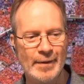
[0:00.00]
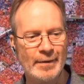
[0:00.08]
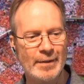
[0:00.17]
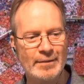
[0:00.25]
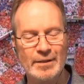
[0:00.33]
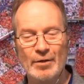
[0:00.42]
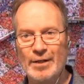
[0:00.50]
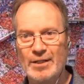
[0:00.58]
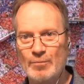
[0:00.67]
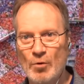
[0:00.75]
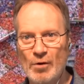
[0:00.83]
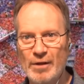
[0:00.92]
So it's
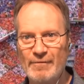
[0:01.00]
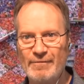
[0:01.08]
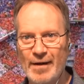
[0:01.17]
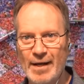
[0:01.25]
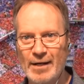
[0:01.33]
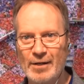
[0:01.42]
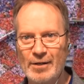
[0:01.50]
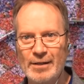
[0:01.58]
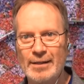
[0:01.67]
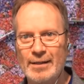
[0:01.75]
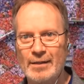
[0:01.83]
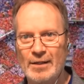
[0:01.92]
more than fair
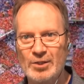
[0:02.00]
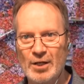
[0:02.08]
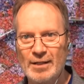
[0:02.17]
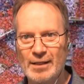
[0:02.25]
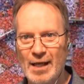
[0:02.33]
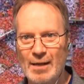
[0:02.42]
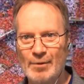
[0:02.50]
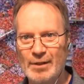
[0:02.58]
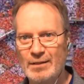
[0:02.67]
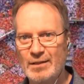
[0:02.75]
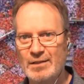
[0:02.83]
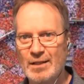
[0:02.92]
that John Campbell
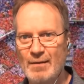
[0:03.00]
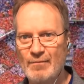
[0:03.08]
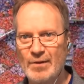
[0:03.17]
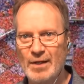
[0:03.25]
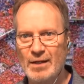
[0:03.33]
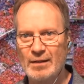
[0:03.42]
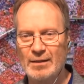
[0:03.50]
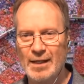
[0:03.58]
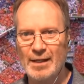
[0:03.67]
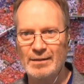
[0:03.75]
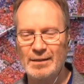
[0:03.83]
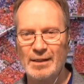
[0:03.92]
did the same thing
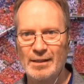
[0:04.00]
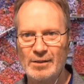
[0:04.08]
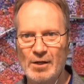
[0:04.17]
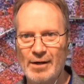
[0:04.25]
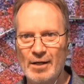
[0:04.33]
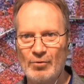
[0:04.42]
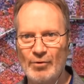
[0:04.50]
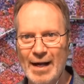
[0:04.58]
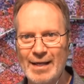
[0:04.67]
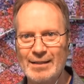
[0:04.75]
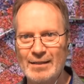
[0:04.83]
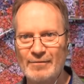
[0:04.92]
that uh, Darnell
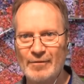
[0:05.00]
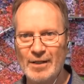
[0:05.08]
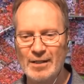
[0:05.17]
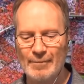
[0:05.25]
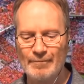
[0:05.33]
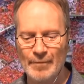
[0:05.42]
Wright did for him.